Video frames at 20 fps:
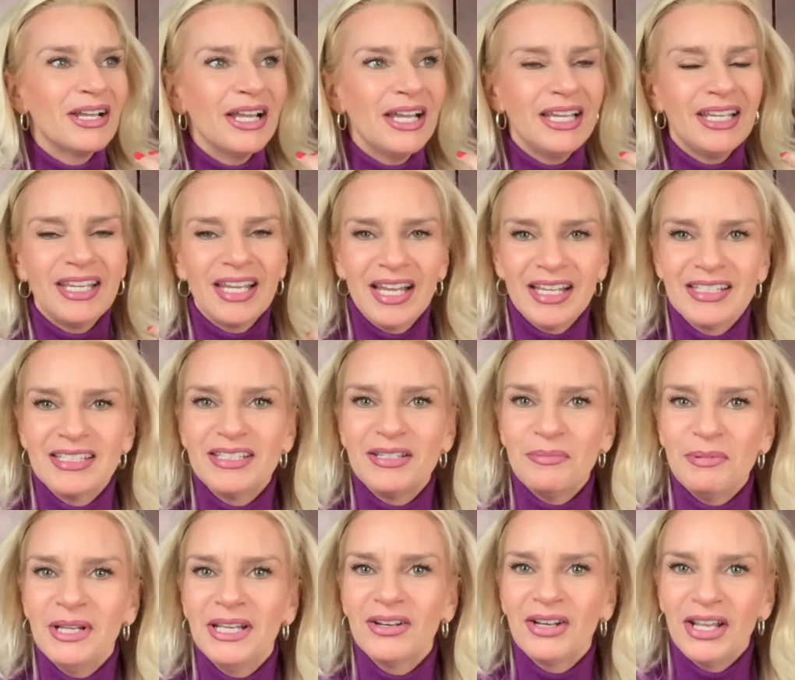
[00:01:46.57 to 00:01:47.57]
gets to
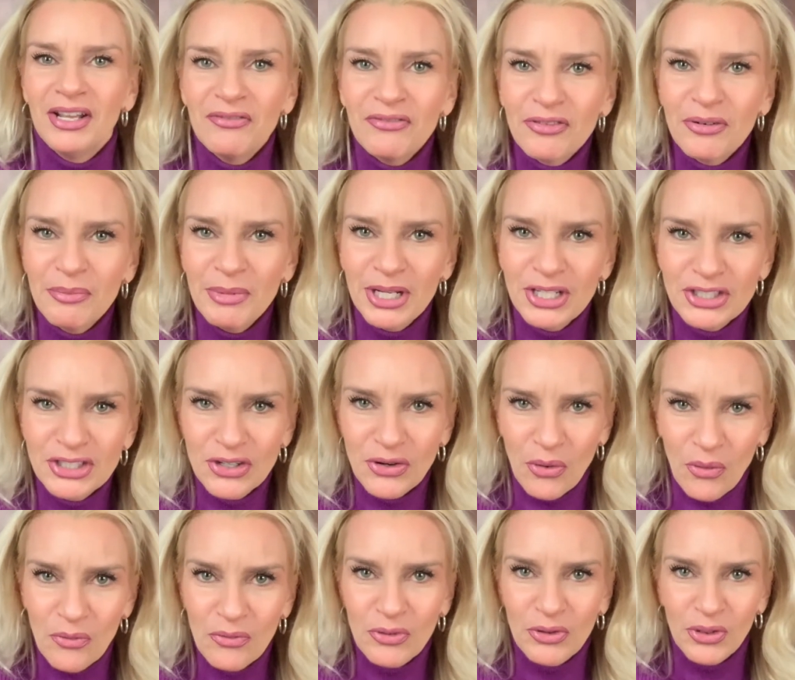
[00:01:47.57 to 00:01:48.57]
be an information
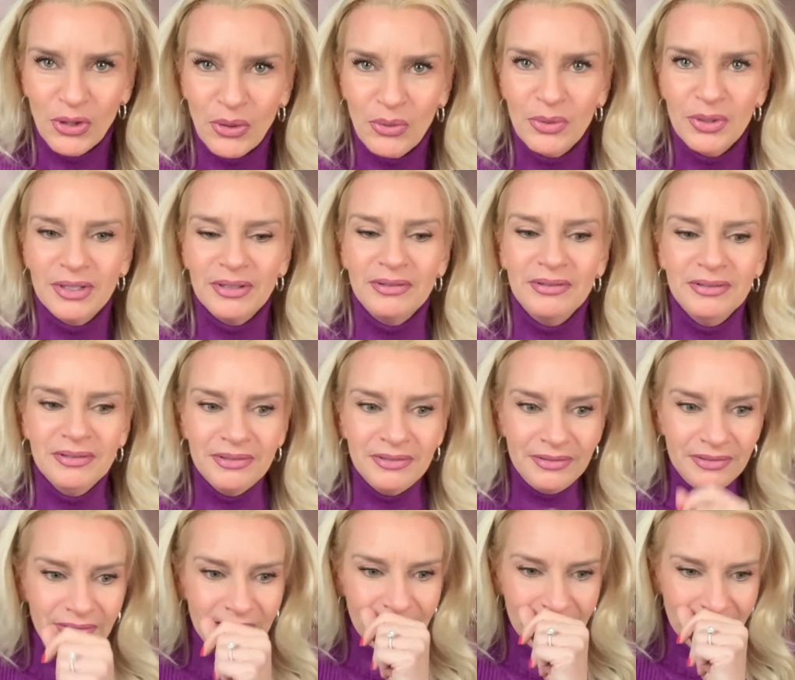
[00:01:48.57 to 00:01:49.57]
overload.
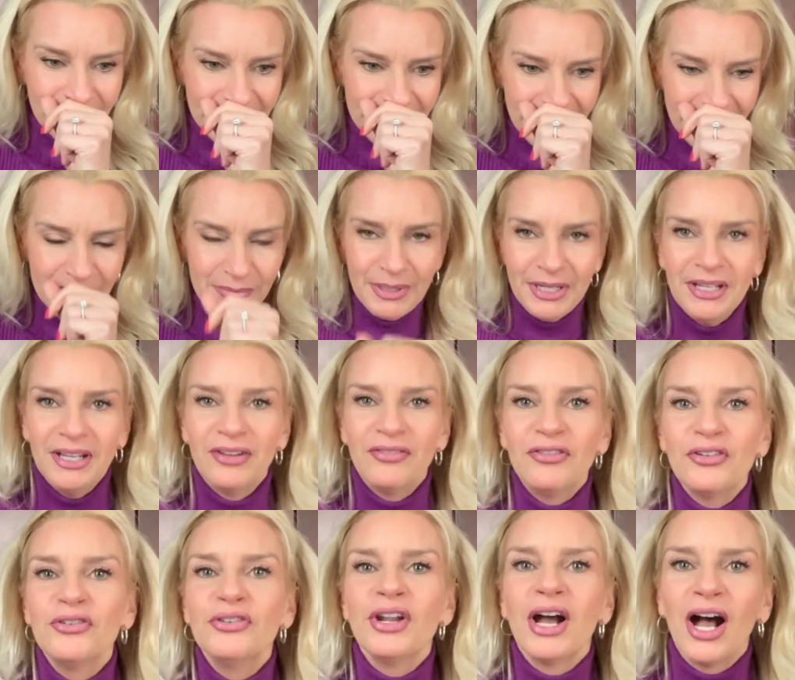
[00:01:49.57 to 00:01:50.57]
Excuse me, if
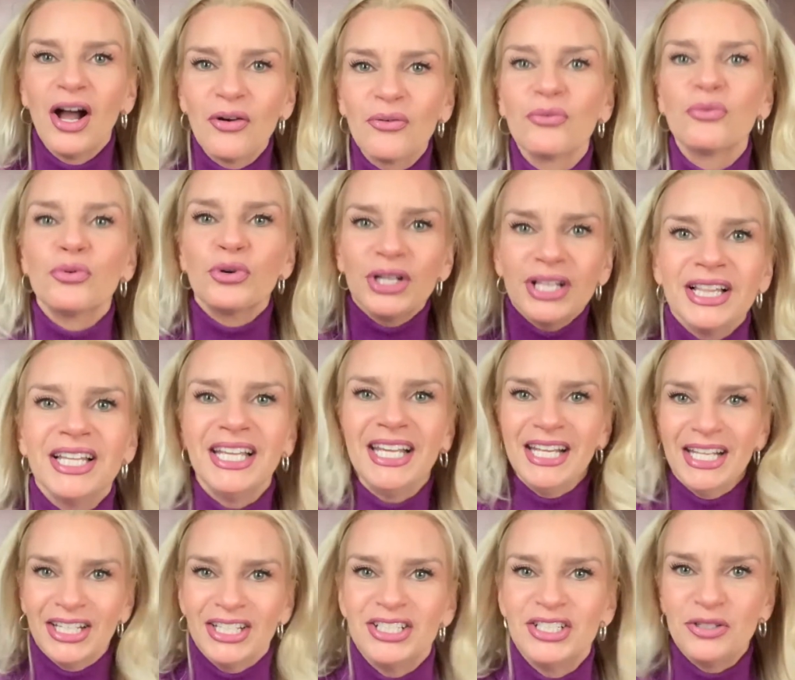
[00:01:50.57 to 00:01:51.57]
you're not really
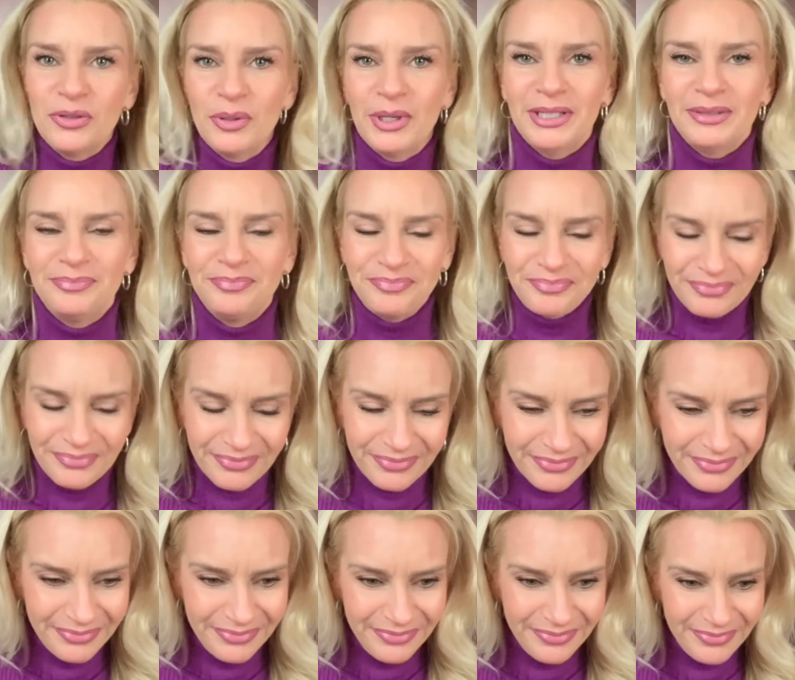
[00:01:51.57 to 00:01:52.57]
into it,
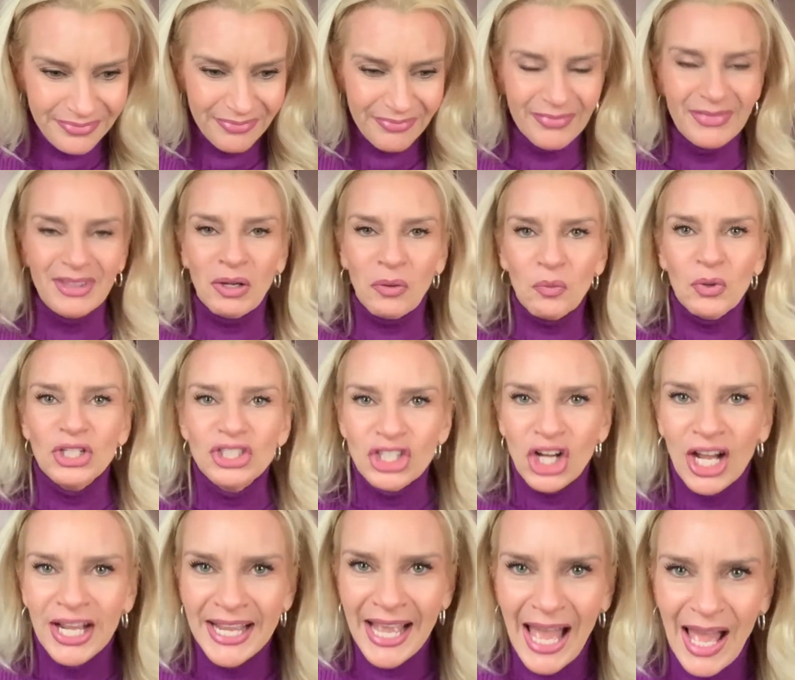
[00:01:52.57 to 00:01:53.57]
which
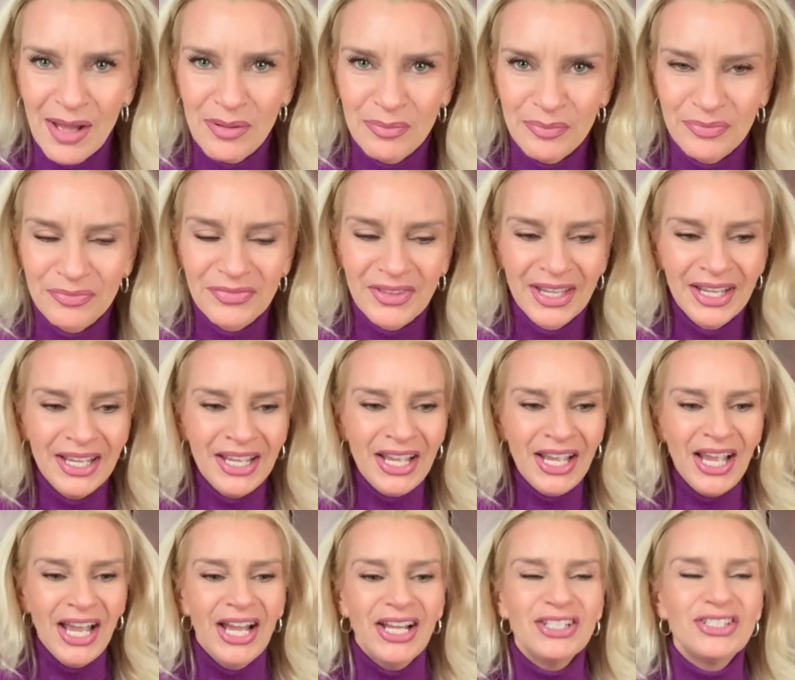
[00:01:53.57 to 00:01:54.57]
I am.
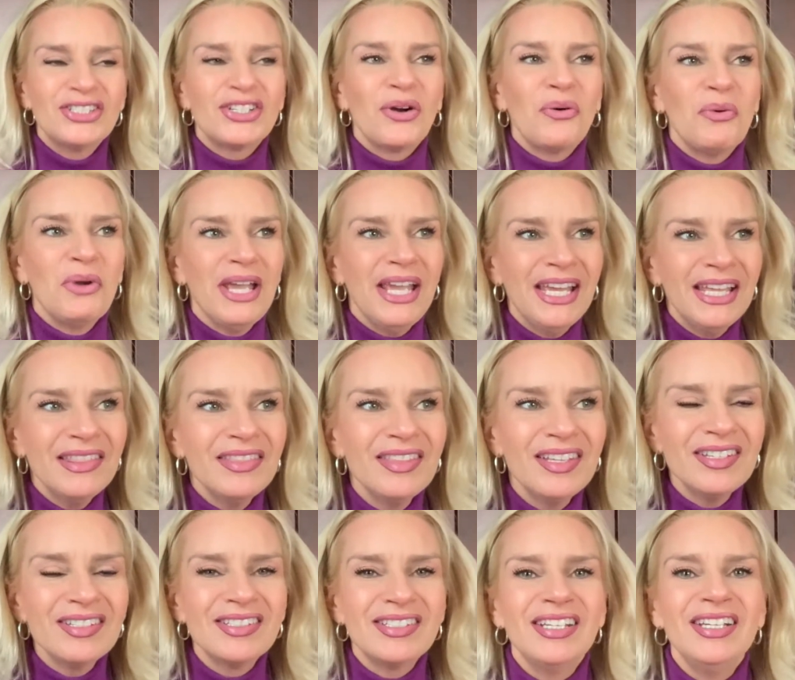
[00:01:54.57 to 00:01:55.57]
And so in
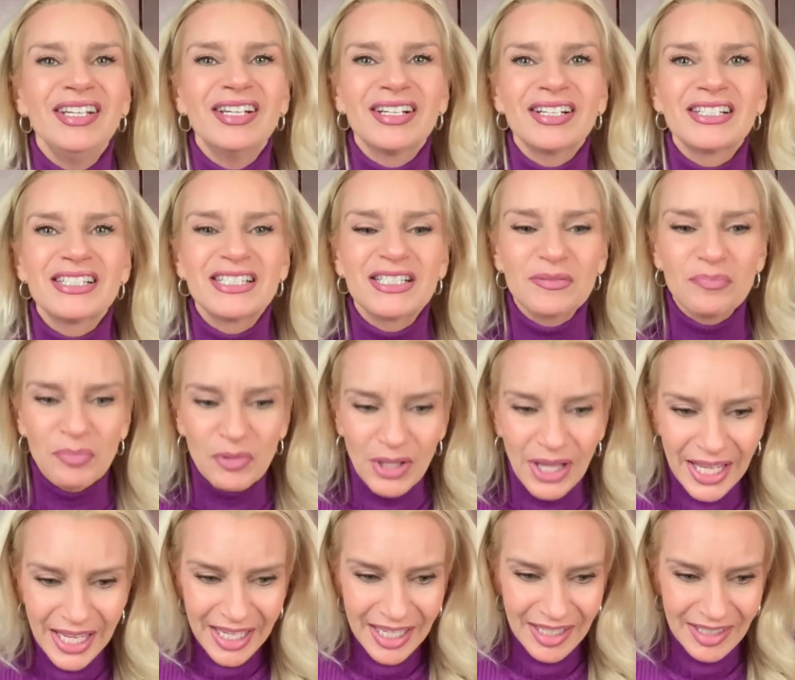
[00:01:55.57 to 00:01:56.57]
this, he
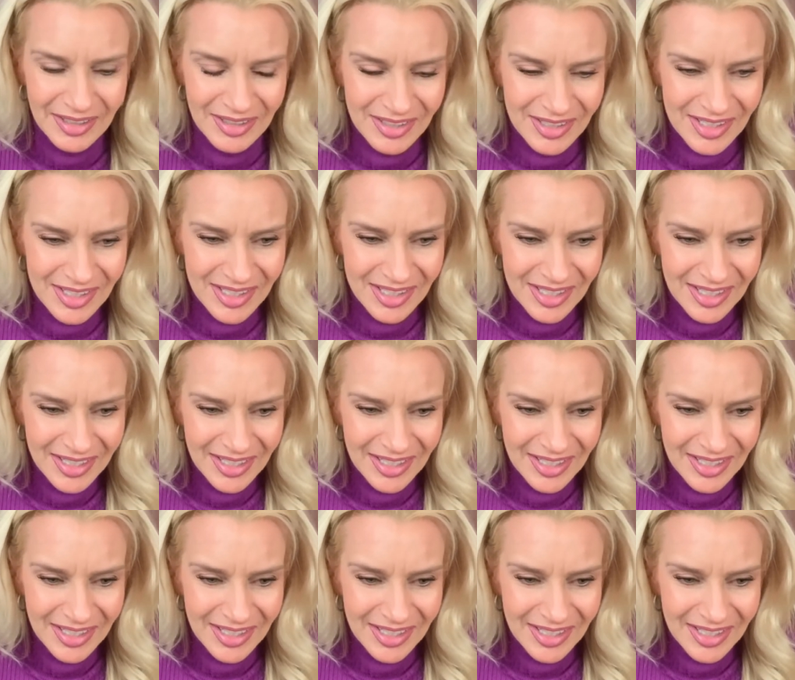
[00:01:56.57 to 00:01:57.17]
explains,